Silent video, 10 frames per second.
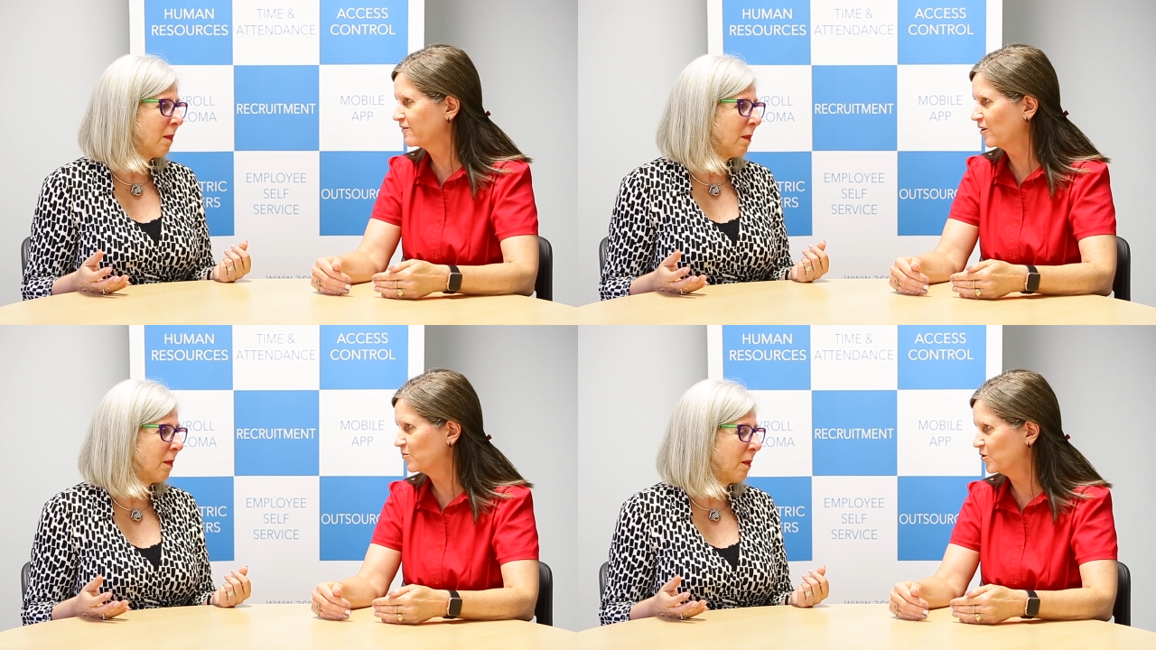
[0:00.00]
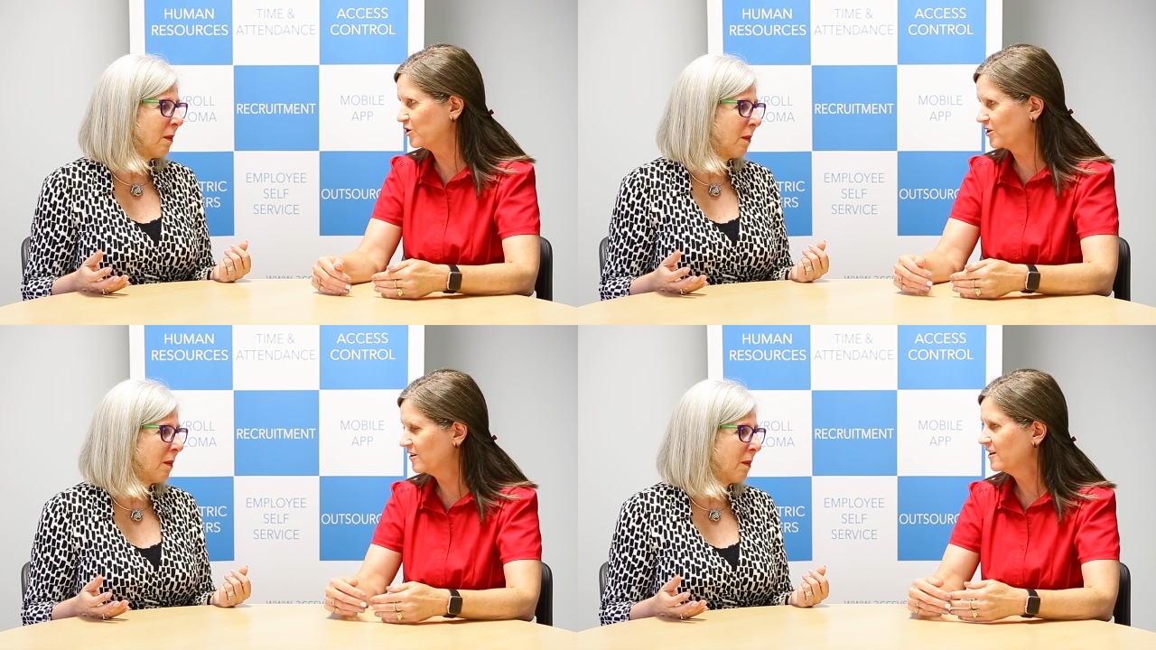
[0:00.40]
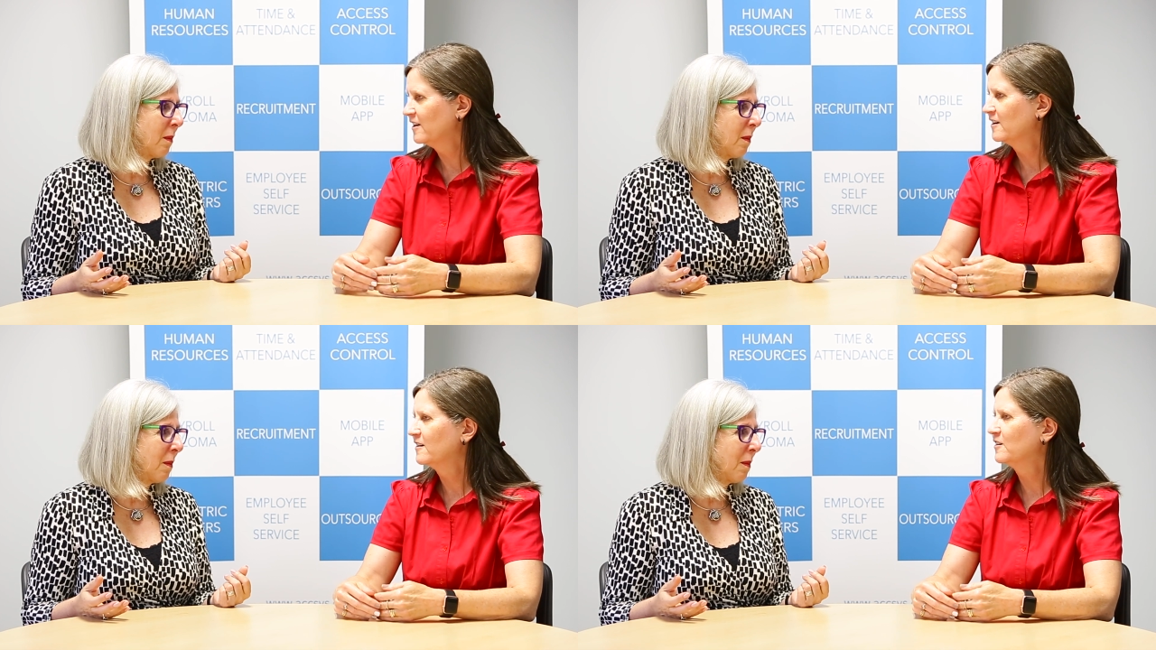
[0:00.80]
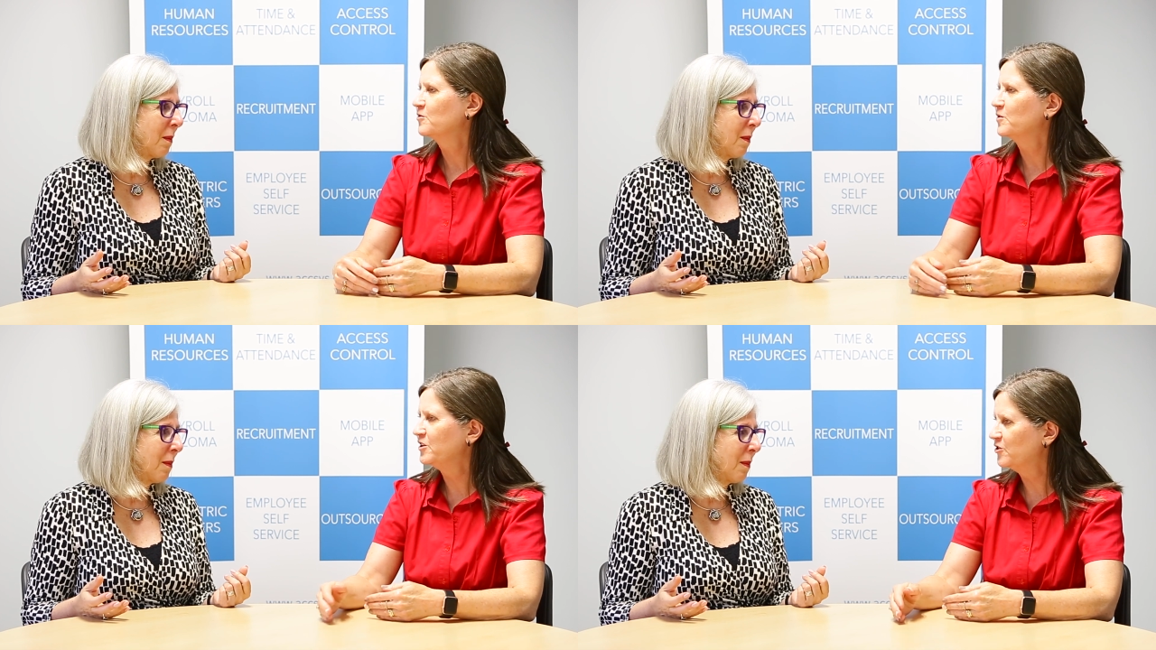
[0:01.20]
Speaker 1: from work
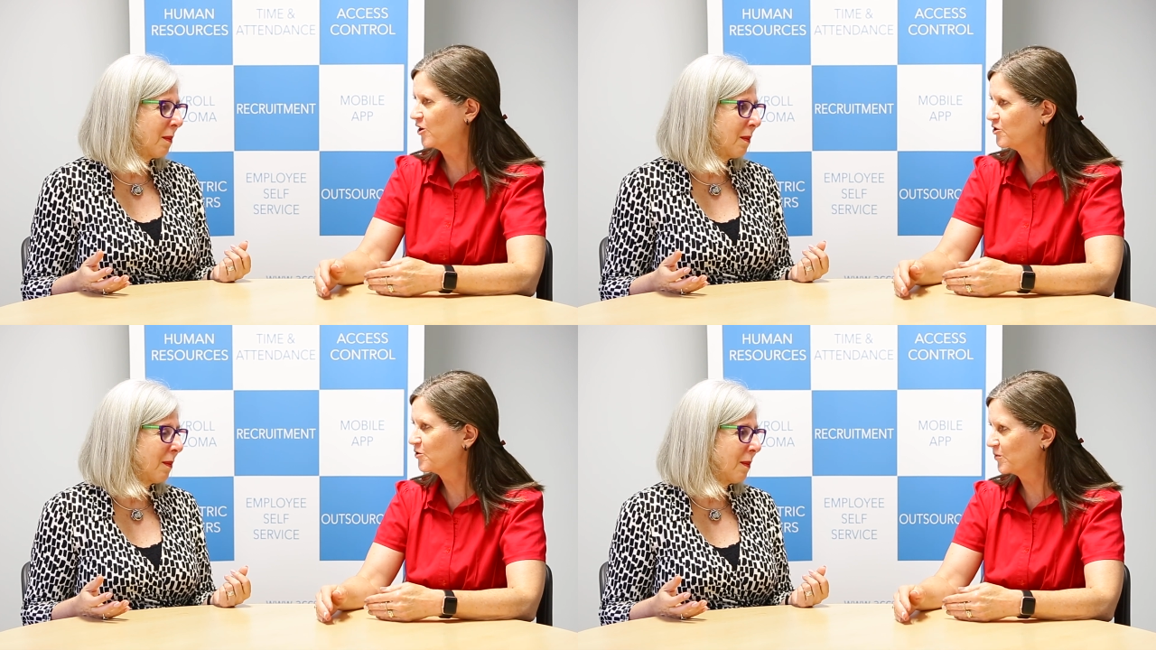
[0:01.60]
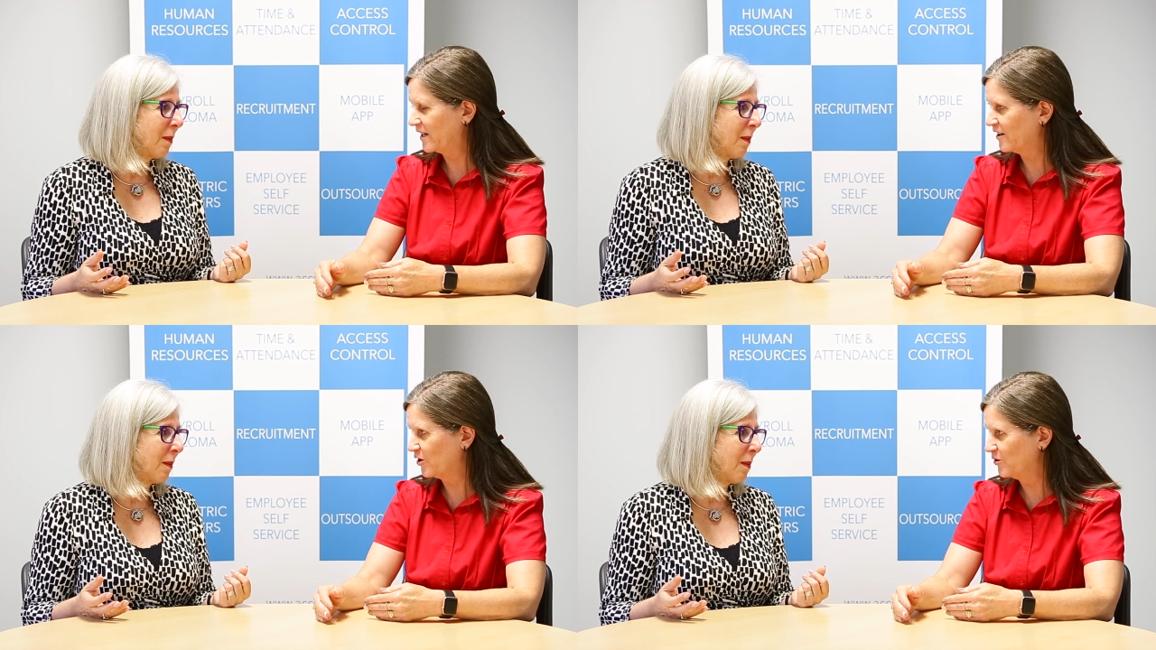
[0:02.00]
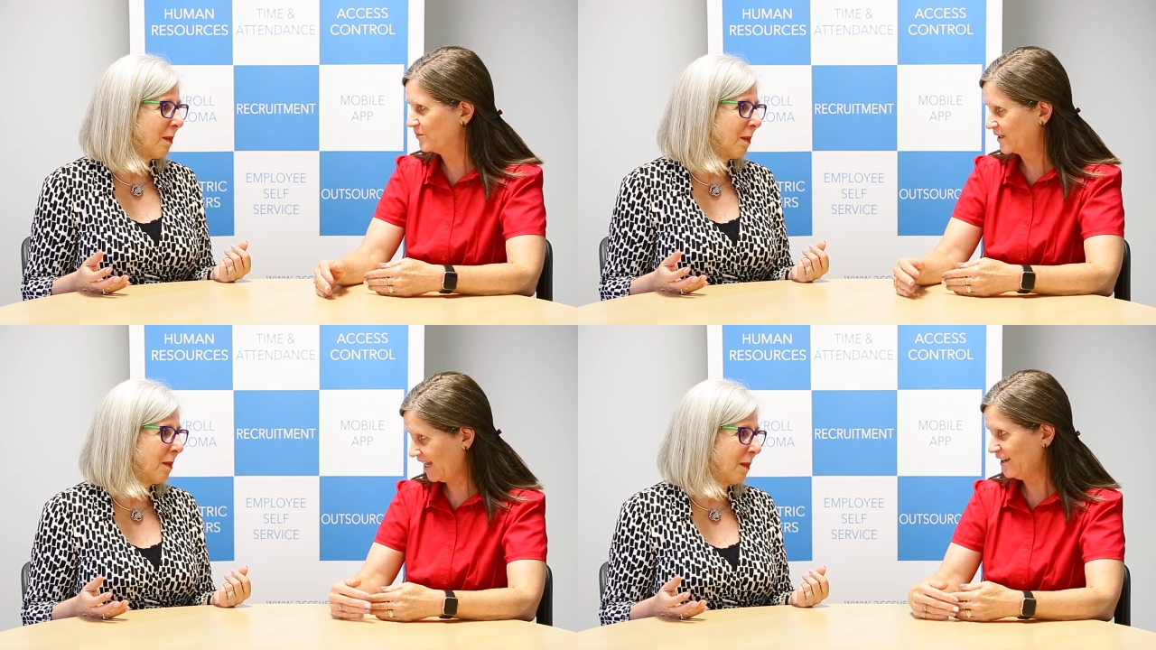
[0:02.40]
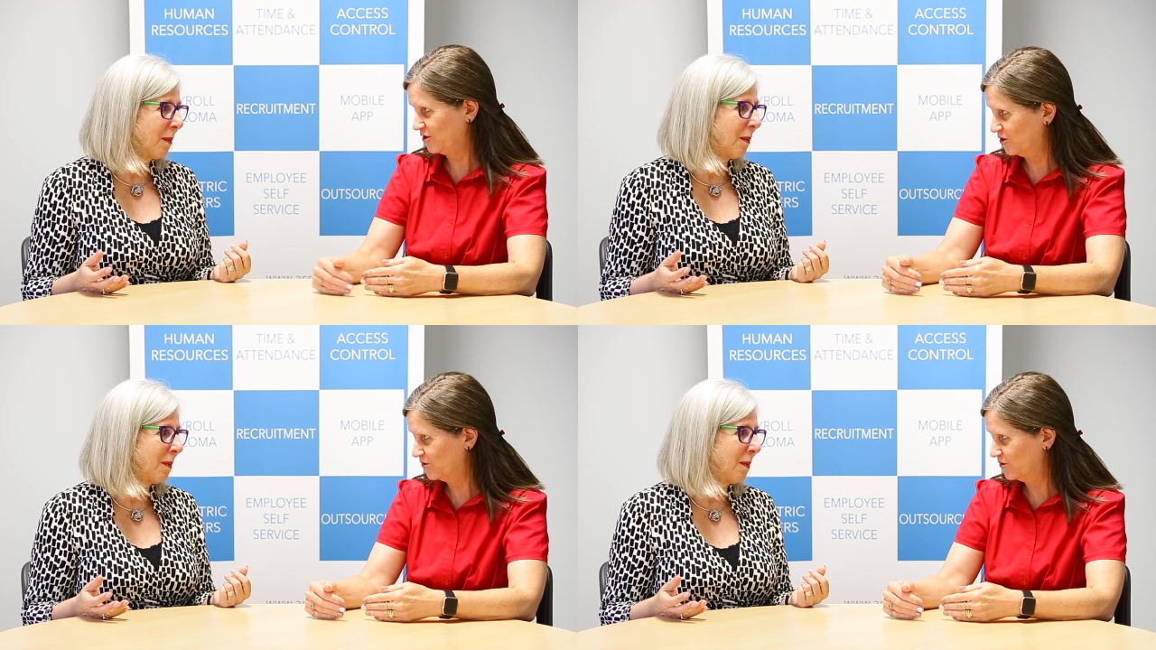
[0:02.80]
when you're on your way home, can